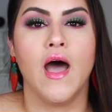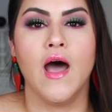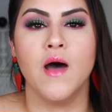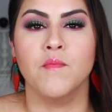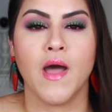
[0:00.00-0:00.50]

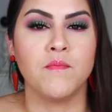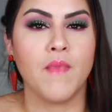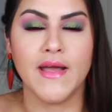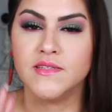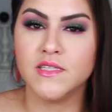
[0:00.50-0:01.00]
I
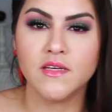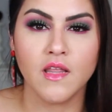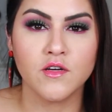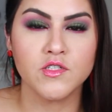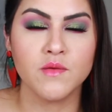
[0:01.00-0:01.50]
might
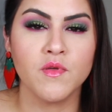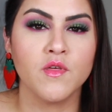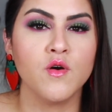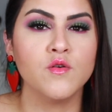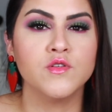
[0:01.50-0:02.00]
declutter some of
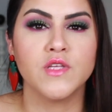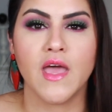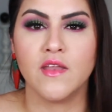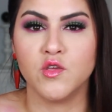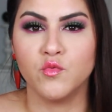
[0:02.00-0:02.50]
those,
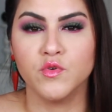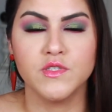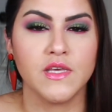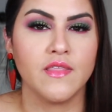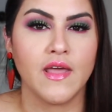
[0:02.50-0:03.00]
and you will
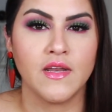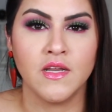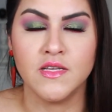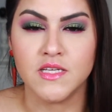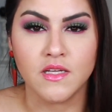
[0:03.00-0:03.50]
see that
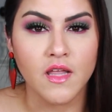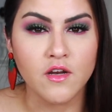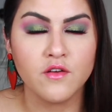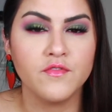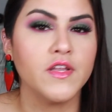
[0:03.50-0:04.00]
in a
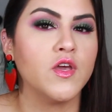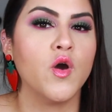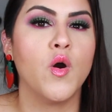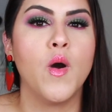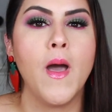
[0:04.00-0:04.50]
declutter
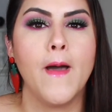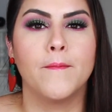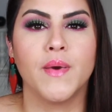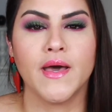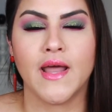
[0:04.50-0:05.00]
video.
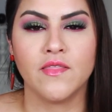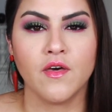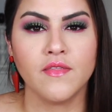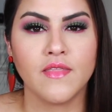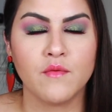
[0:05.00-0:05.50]
But I
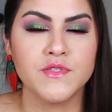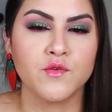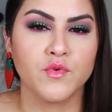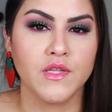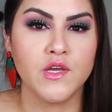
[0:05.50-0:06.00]
thought that that was
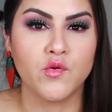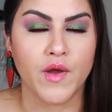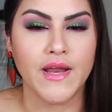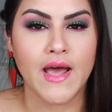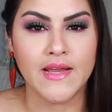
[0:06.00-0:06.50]
a really
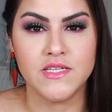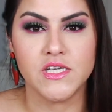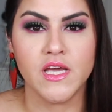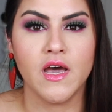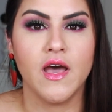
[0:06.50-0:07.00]
great
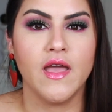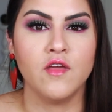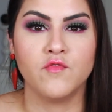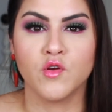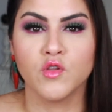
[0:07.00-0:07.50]
idea
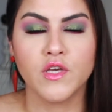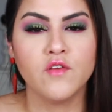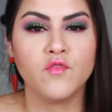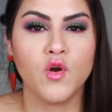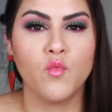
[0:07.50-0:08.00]
if you're
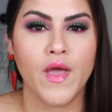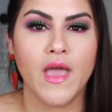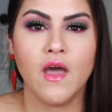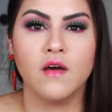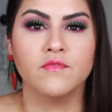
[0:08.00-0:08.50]
looking for a
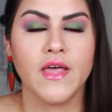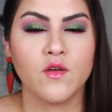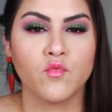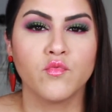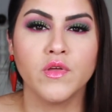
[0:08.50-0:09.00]
way of
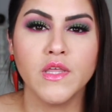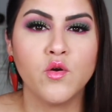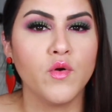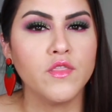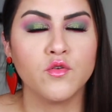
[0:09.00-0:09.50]
like really
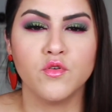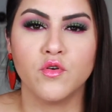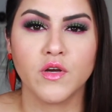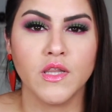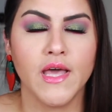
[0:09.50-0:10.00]
going through
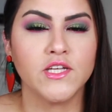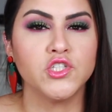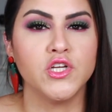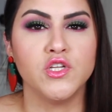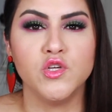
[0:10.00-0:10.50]
your
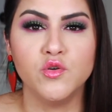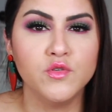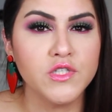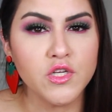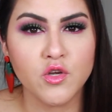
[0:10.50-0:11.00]
collection,
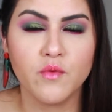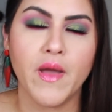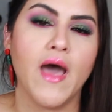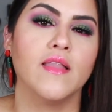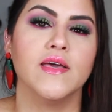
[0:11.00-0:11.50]
using your
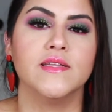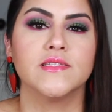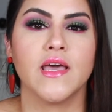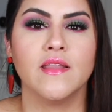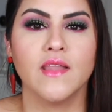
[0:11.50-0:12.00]

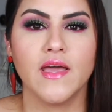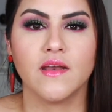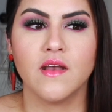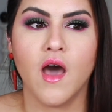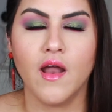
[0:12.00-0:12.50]
palettes, and
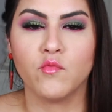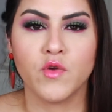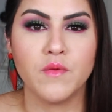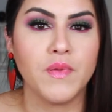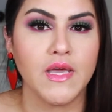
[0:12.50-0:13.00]
like not
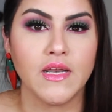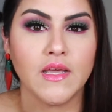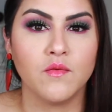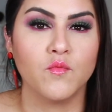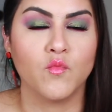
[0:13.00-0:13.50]

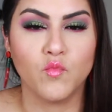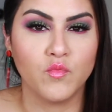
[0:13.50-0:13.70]
repeating,